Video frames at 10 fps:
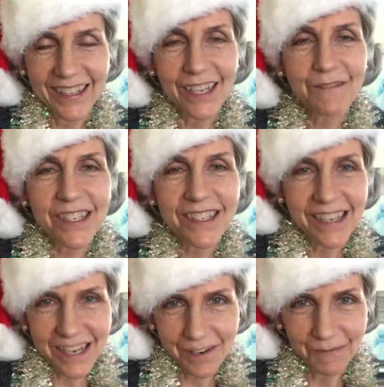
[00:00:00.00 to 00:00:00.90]
Love to
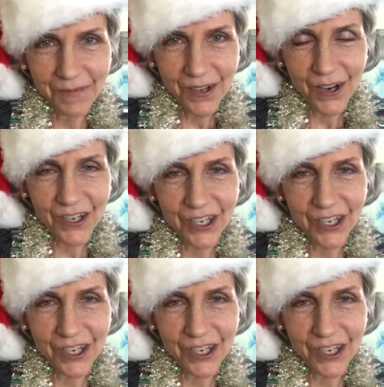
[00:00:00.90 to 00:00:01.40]
see you on